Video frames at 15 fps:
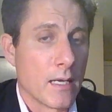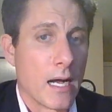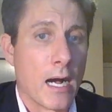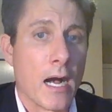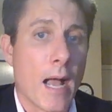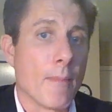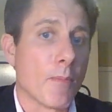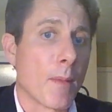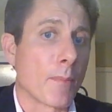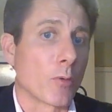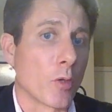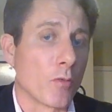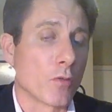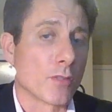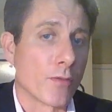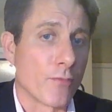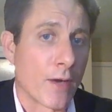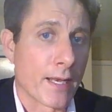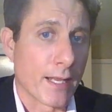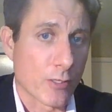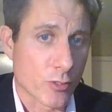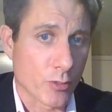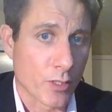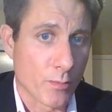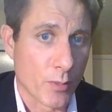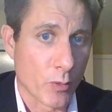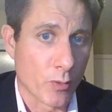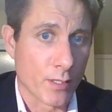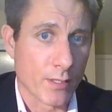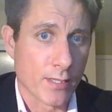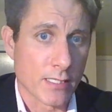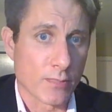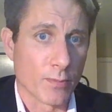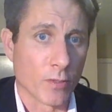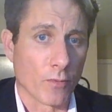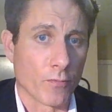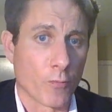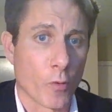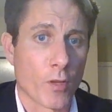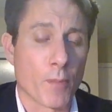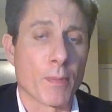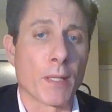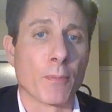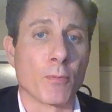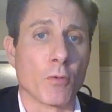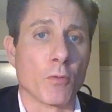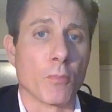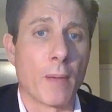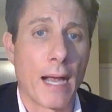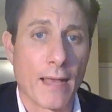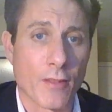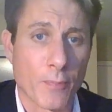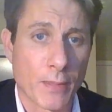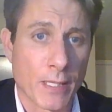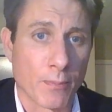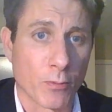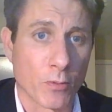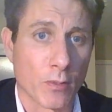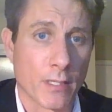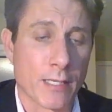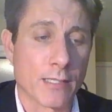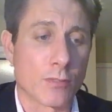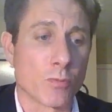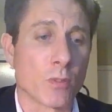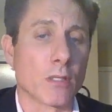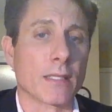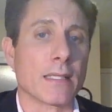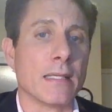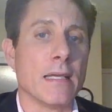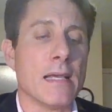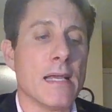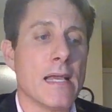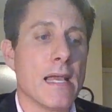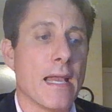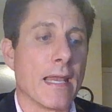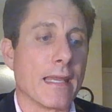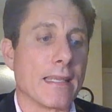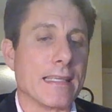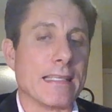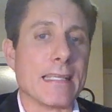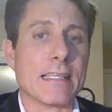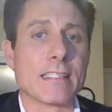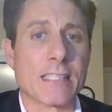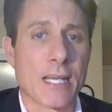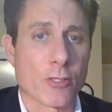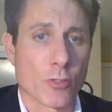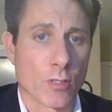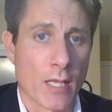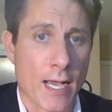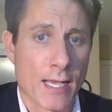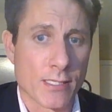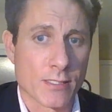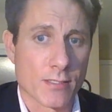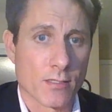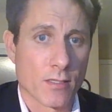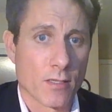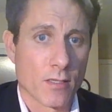MMM Global is a financial community that's built for the people, by the people, and it's really a decentralized